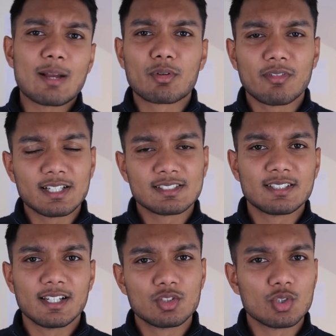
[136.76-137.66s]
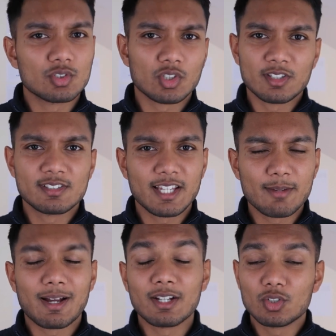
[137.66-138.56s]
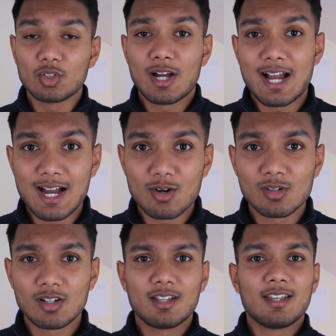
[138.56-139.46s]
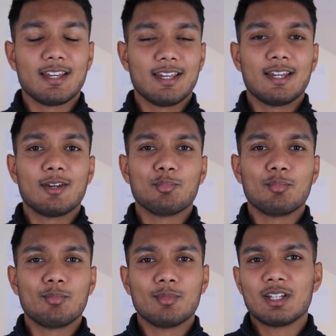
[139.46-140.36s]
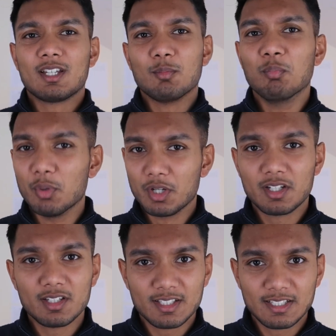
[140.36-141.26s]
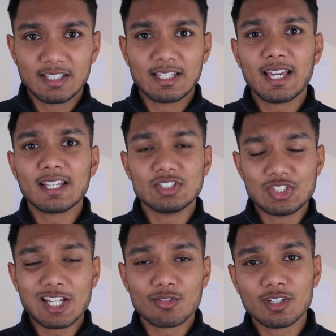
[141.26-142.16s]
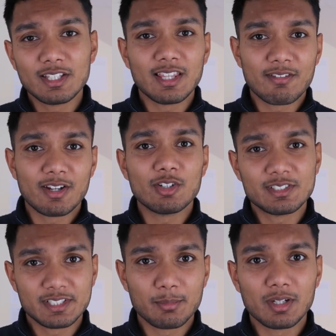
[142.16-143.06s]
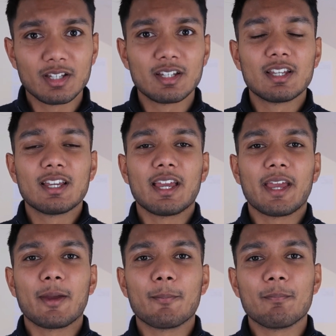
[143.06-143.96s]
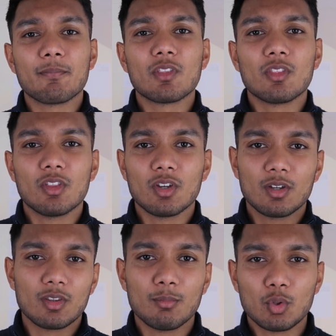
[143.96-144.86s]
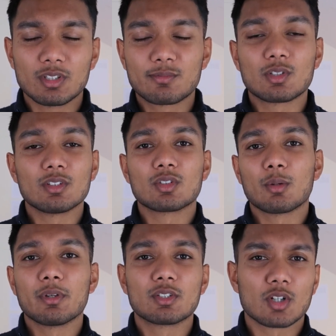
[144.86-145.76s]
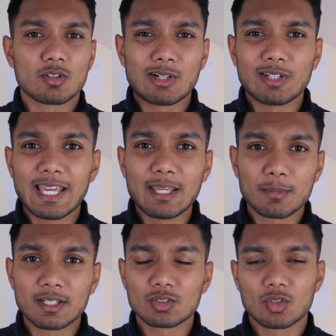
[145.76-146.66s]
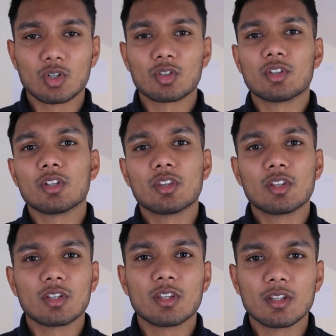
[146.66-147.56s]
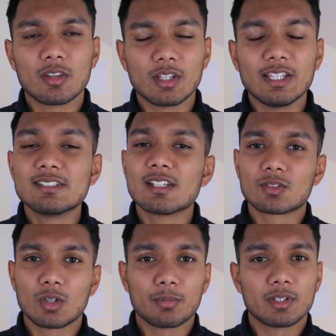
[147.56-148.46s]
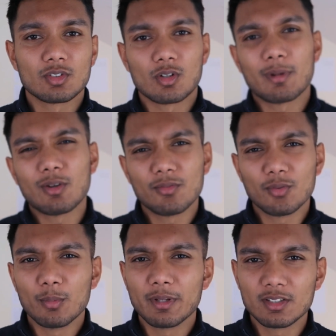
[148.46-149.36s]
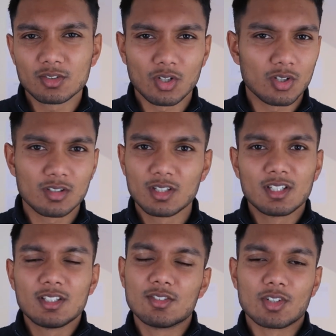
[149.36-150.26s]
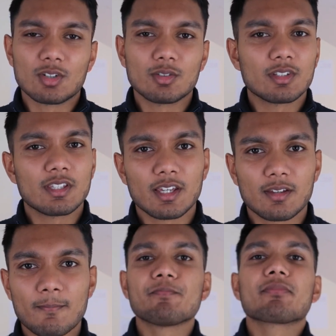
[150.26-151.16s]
SnapRevise and Tailored Tutors are the same. I don't know how, but yeah, generally they're very similar. The more difficult topics are around 8 minutes long, the easier topics are about 4 minutes long. So yeah,